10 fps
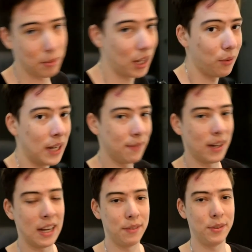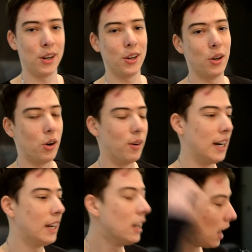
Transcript: by the way, if I if you don't know already.